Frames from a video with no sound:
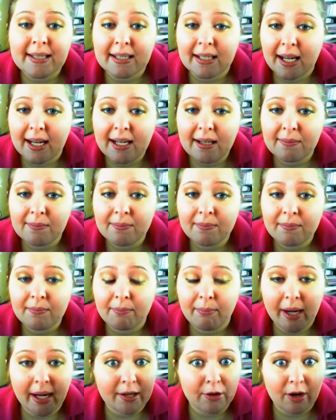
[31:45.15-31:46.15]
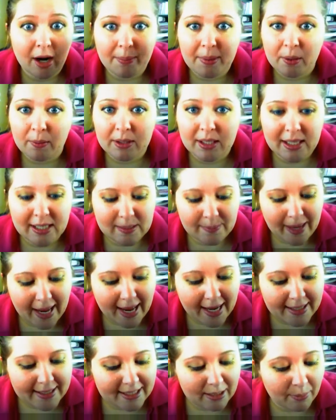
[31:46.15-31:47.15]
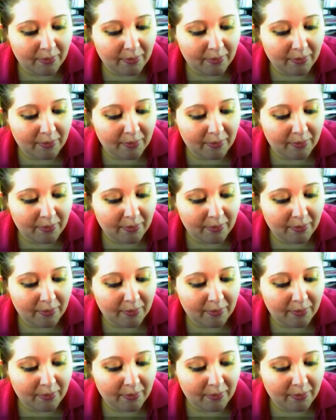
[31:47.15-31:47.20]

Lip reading: tonight by grabbing one of these bags.